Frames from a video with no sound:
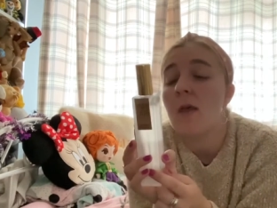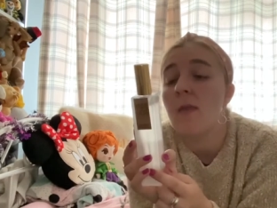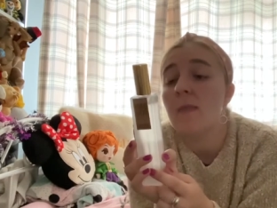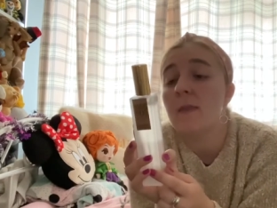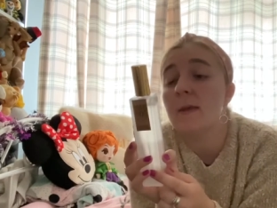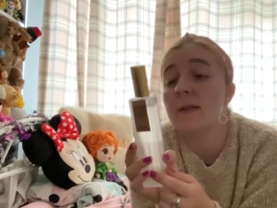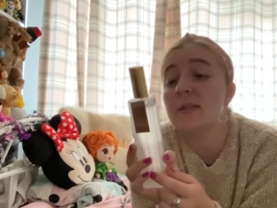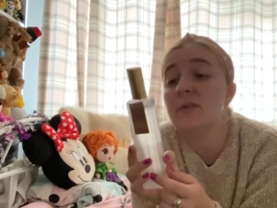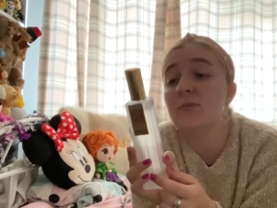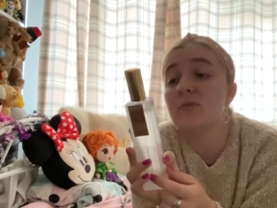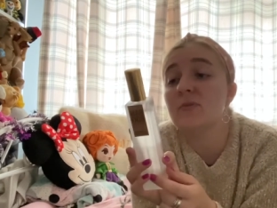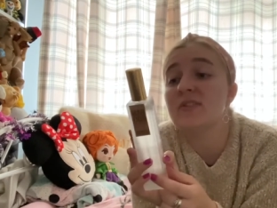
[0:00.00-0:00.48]

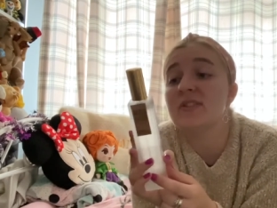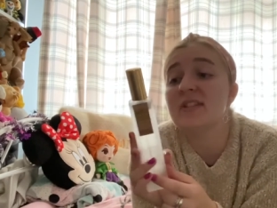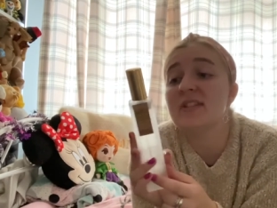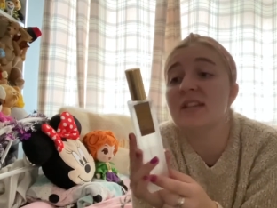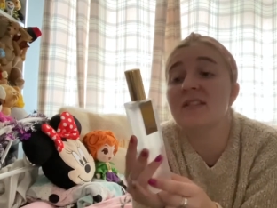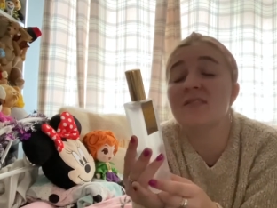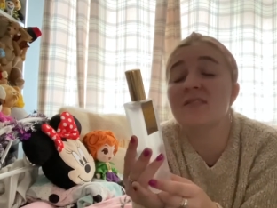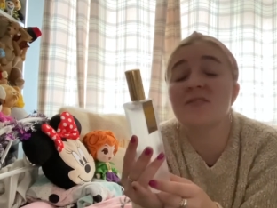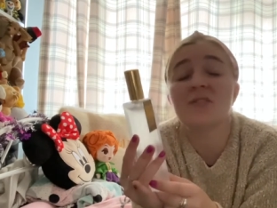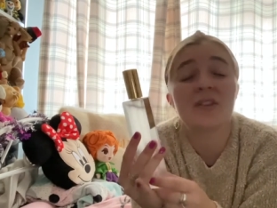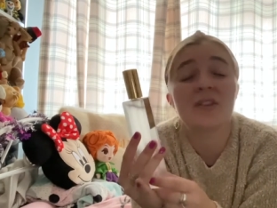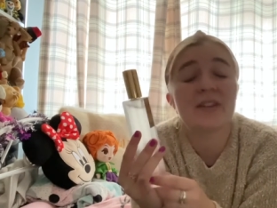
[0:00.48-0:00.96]
This was
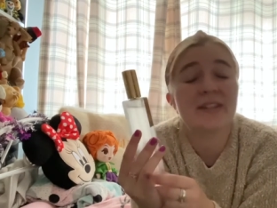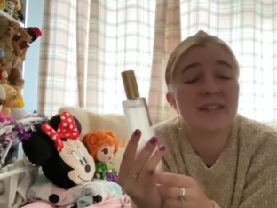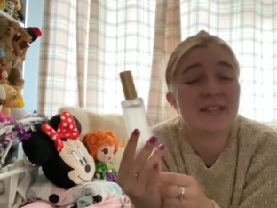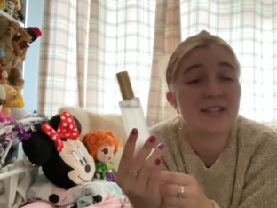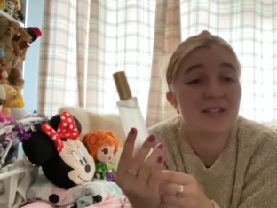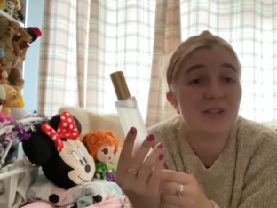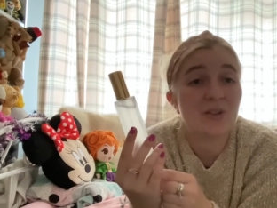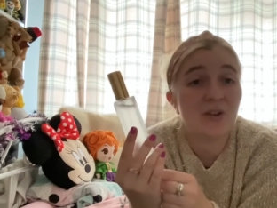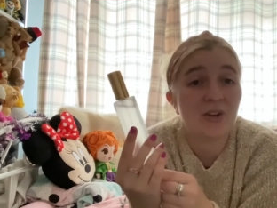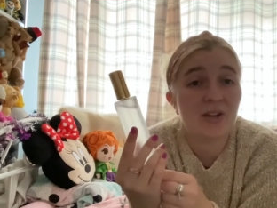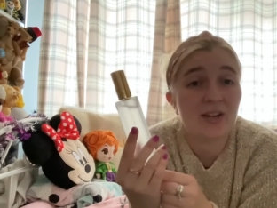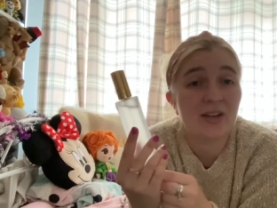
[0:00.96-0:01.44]
6
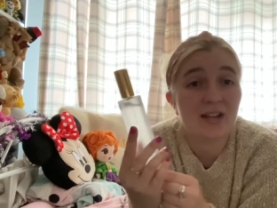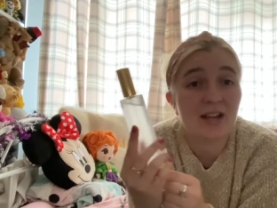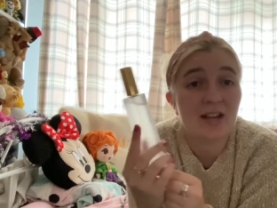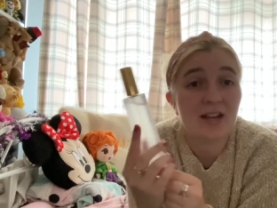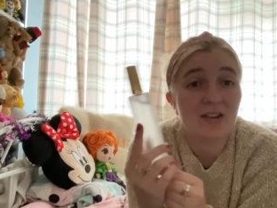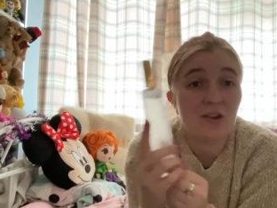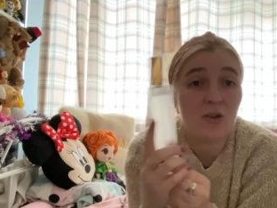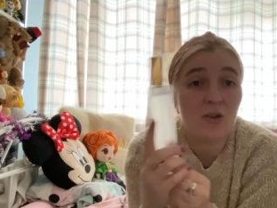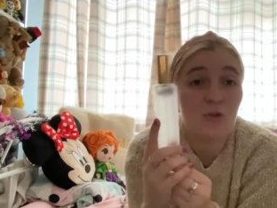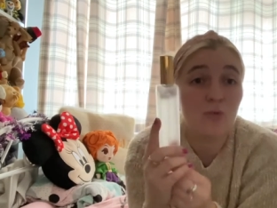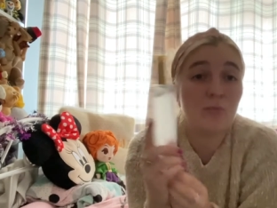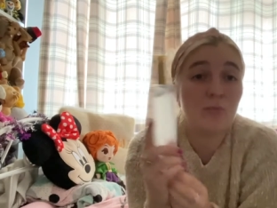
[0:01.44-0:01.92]
99 and
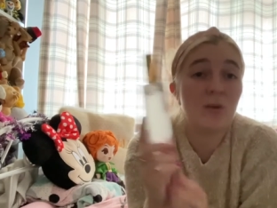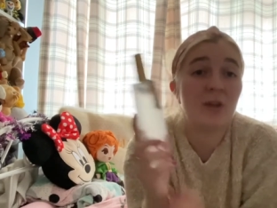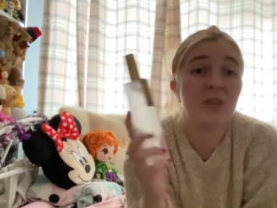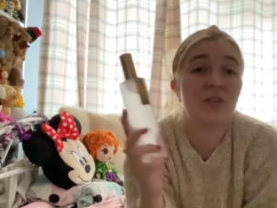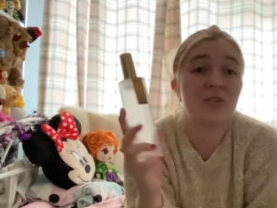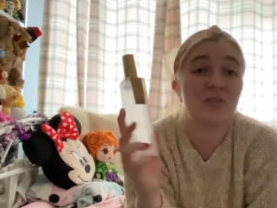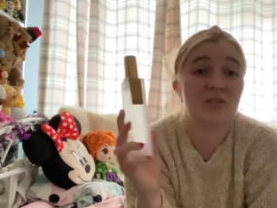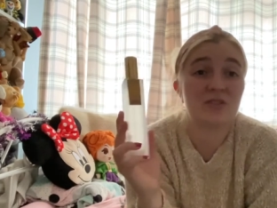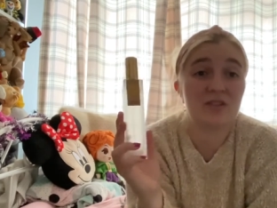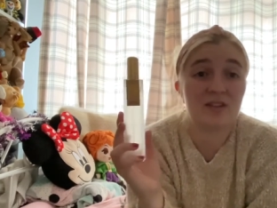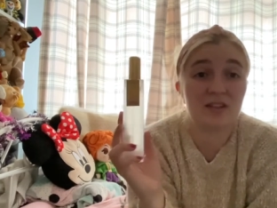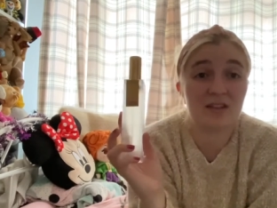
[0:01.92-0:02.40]
oh my
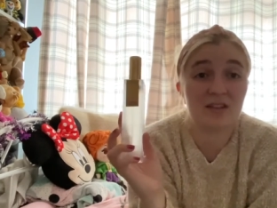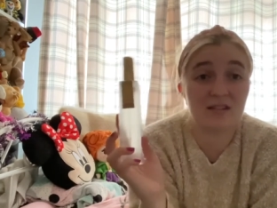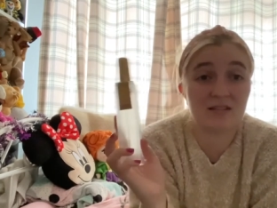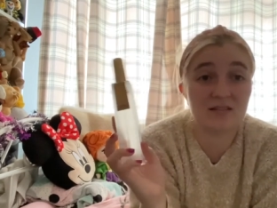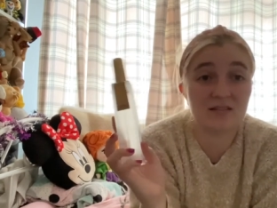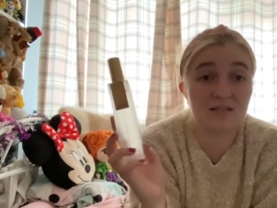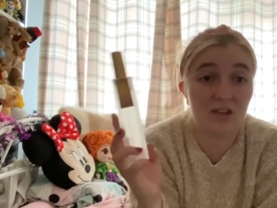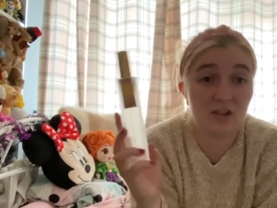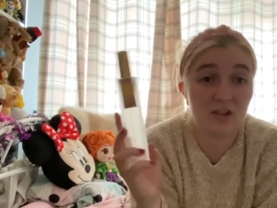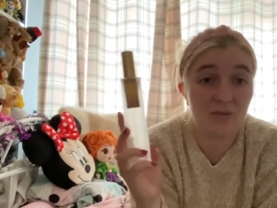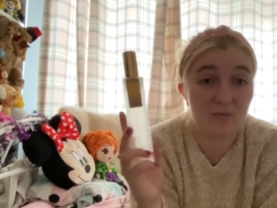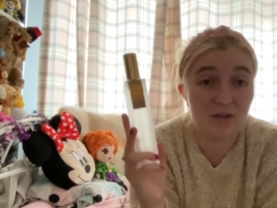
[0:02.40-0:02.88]
goodness,
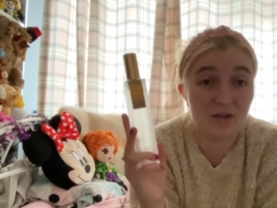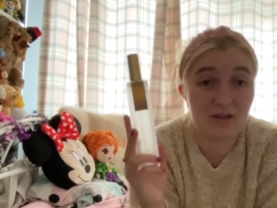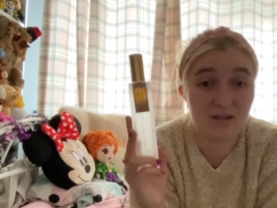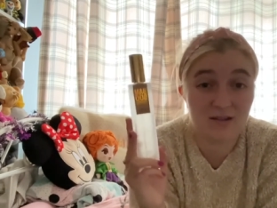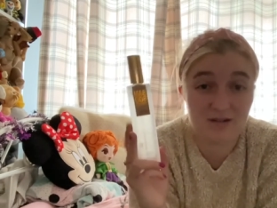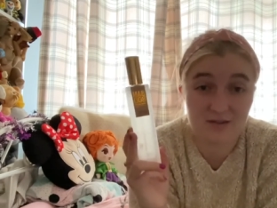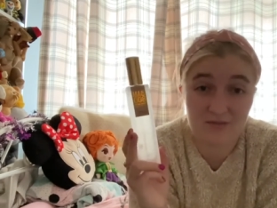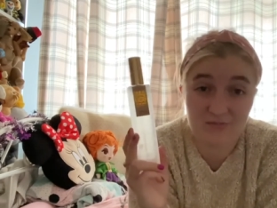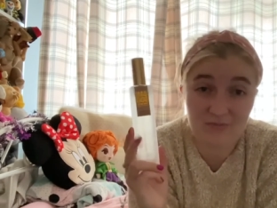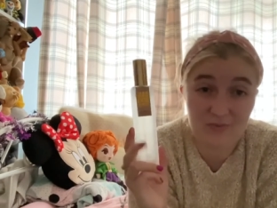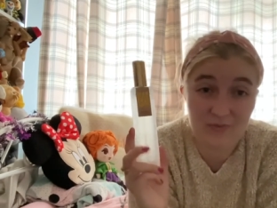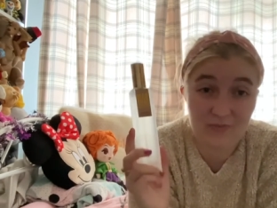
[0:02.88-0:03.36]
I'm in
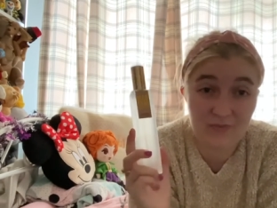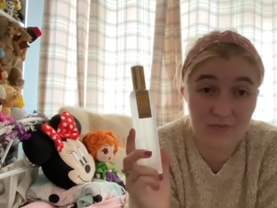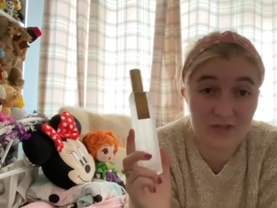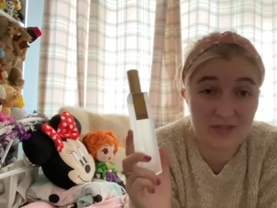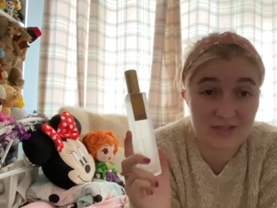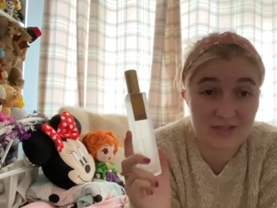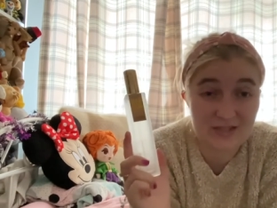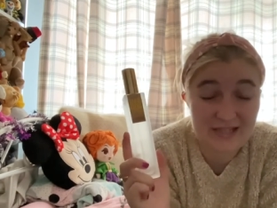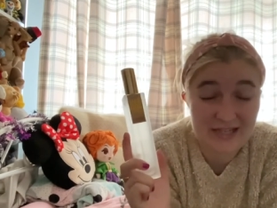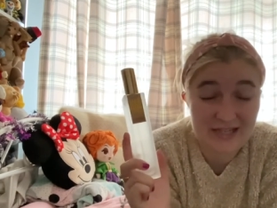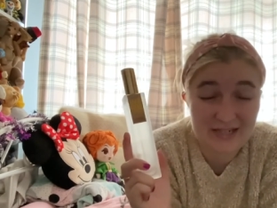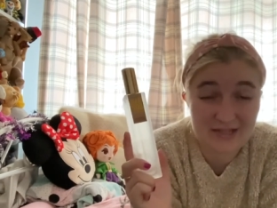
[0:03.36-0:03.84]
love with this
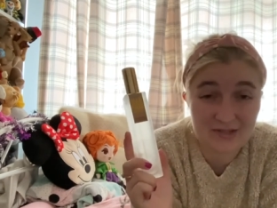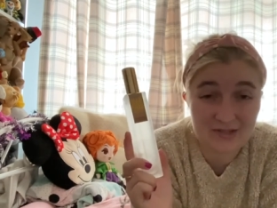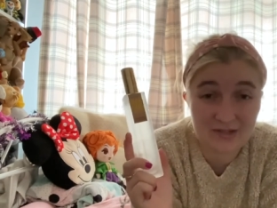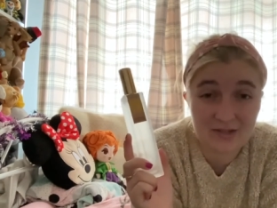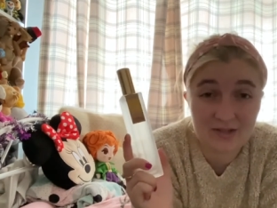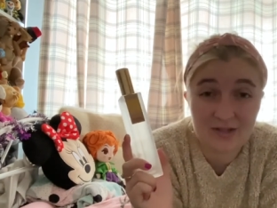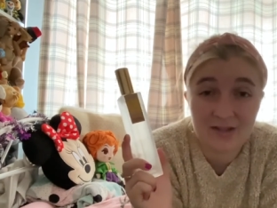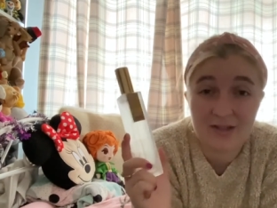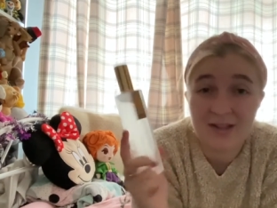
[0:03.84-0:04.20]
scent.